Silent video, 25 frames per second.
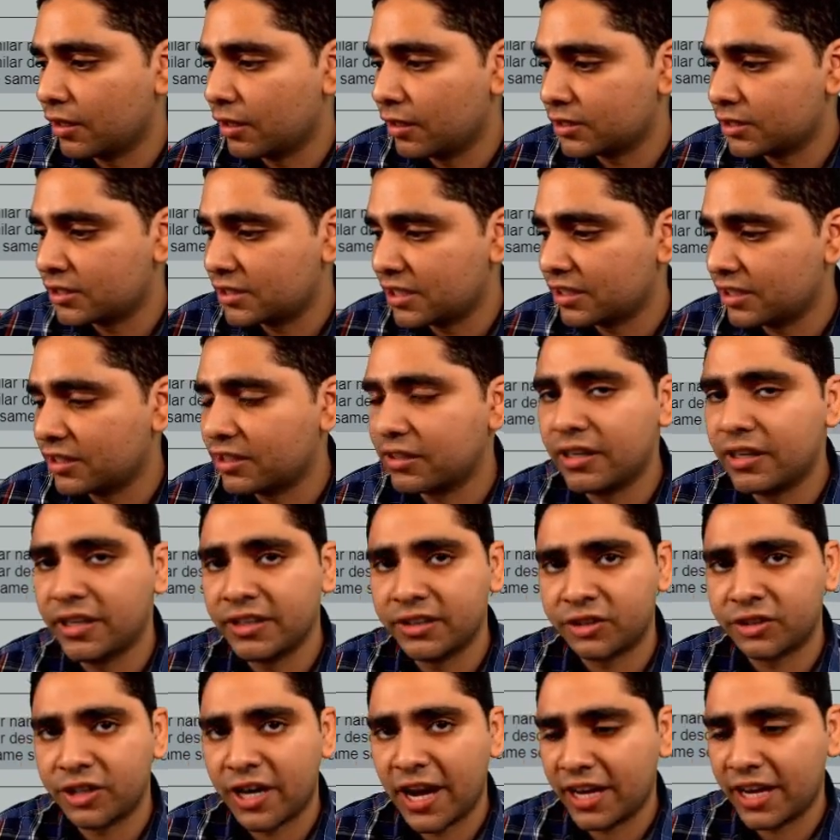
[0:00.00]
single
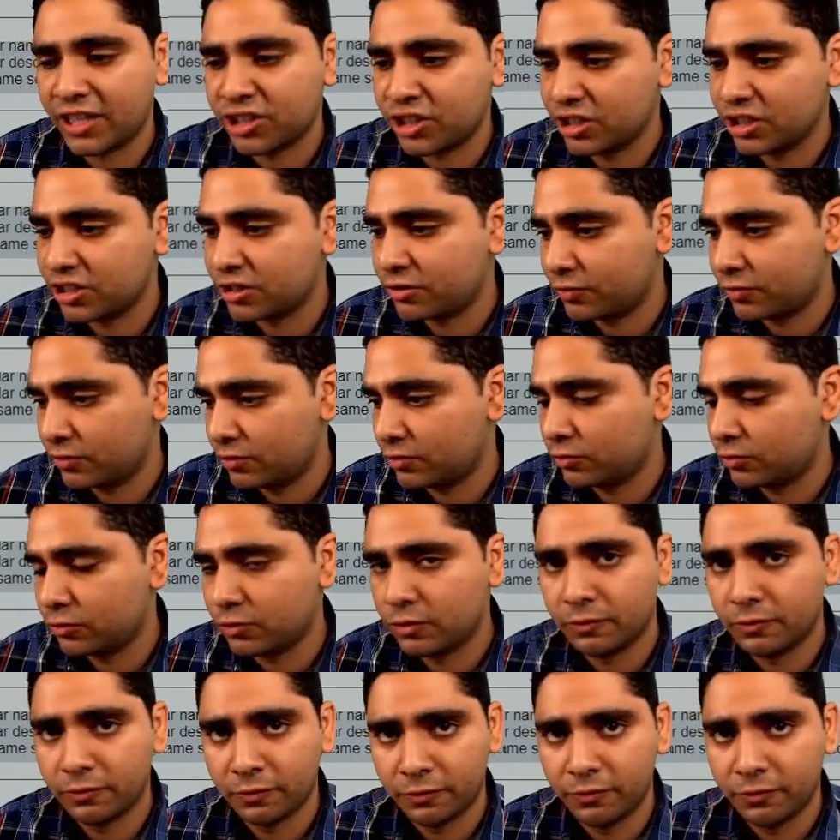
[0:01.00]
interactions,
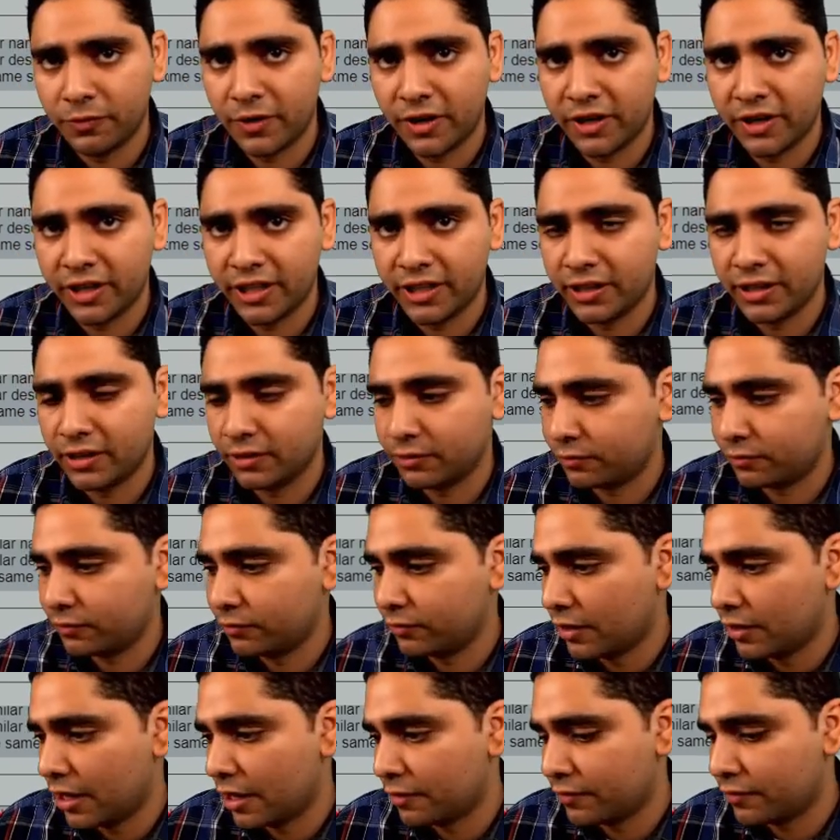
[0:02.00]
very
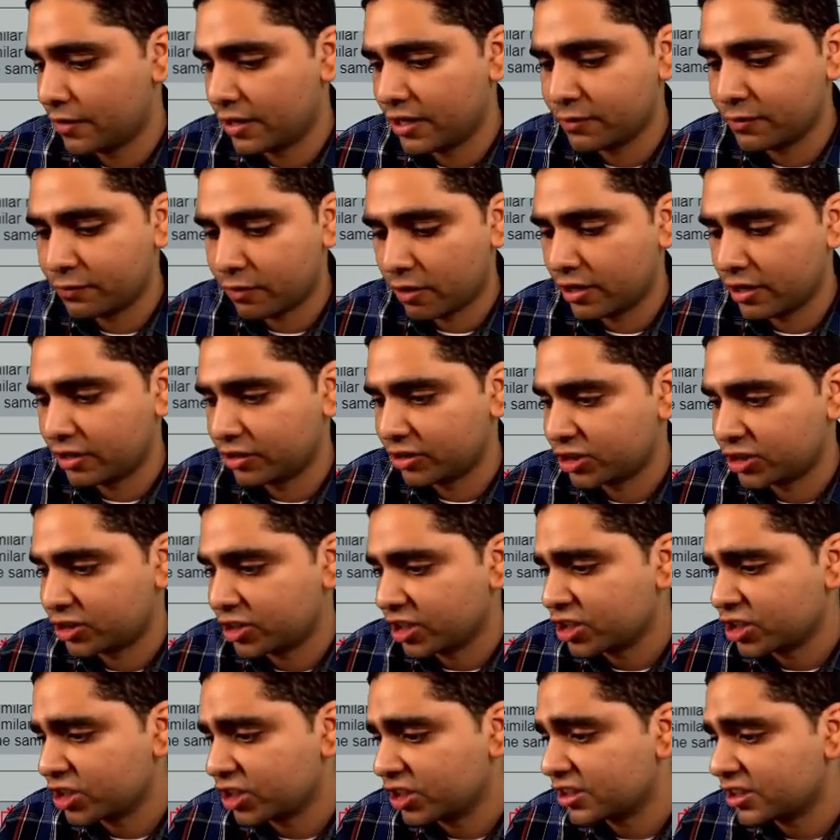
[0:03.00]
fine
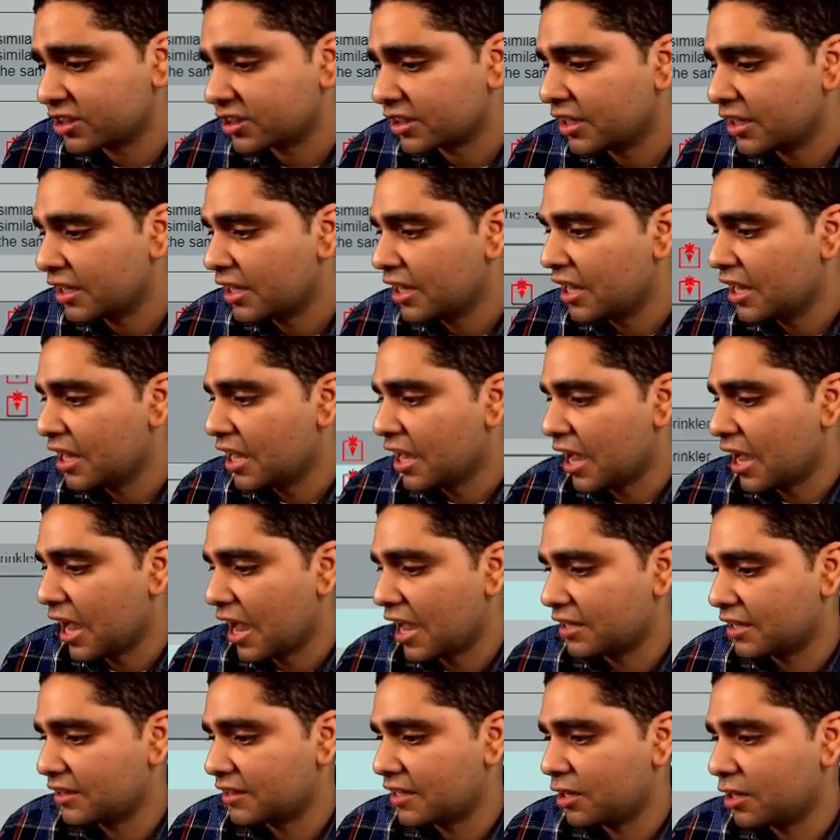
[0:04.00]
restrictions,
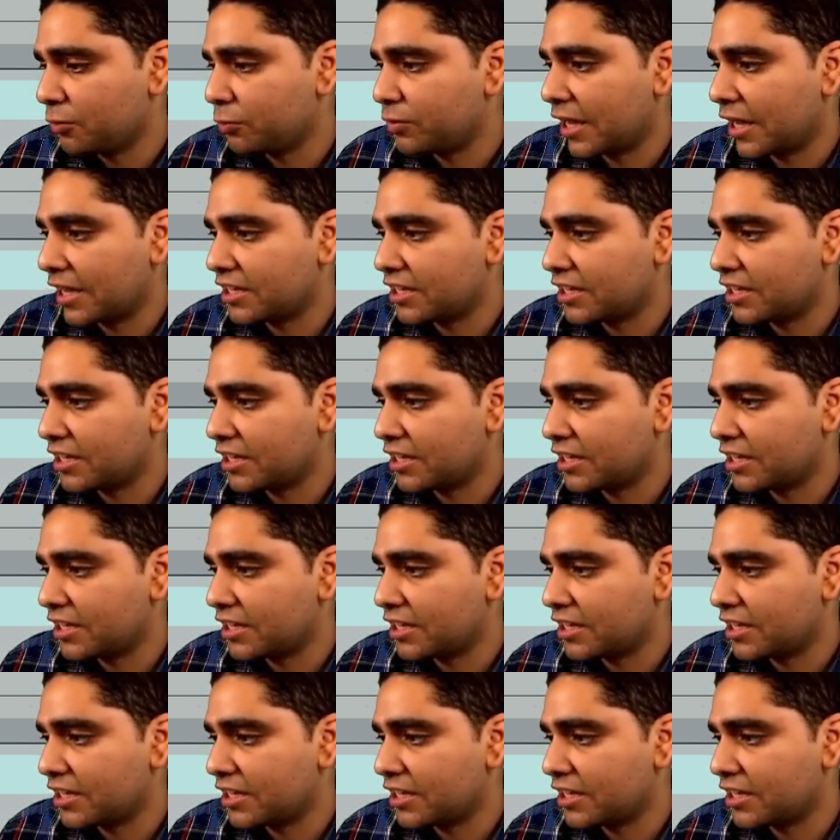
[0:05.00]
and then we can